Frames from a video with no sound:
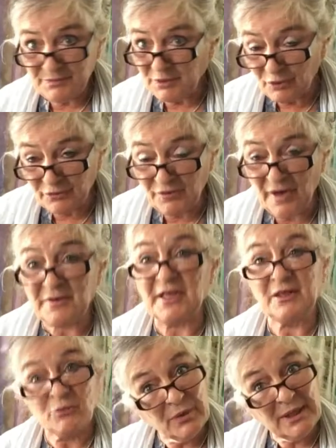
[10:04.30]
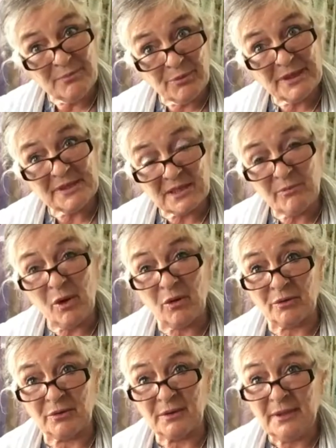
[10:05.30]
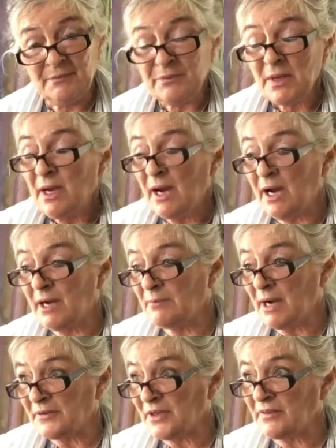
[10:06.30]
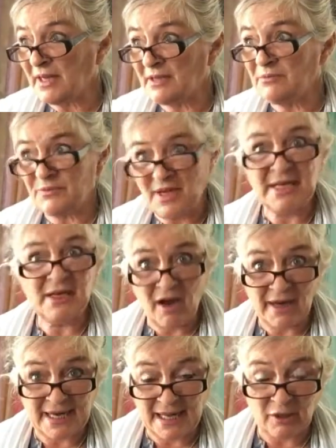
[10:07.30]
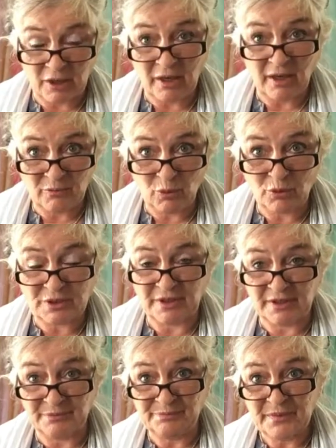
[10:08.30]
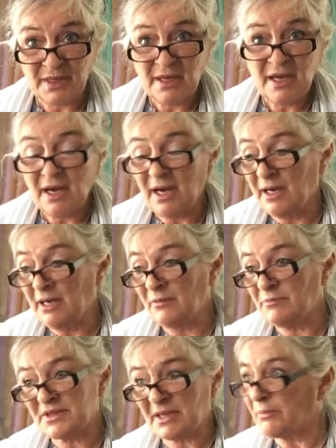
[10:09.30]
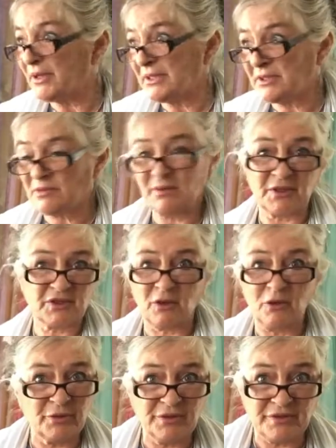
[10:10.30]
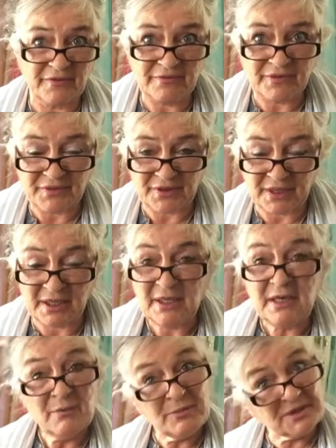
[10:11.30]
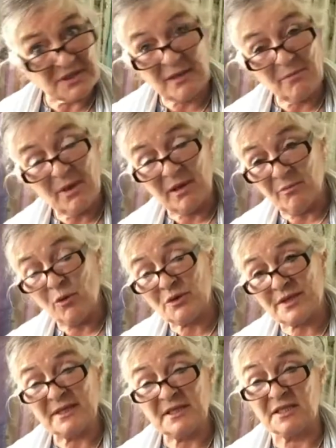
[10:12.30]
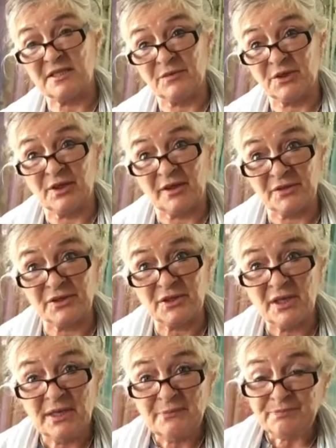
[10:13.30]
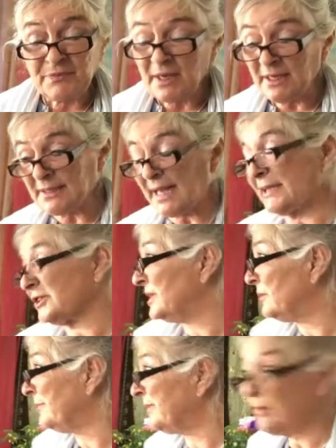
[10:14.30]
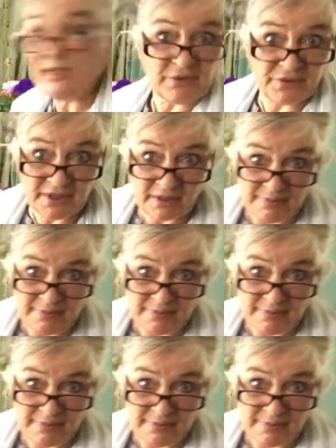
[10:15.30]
you'll find that it really brings them on. I think they like alkaline water. Some things are tolerant of everything, but some are more sensitive than others. And actually, I mean, when you think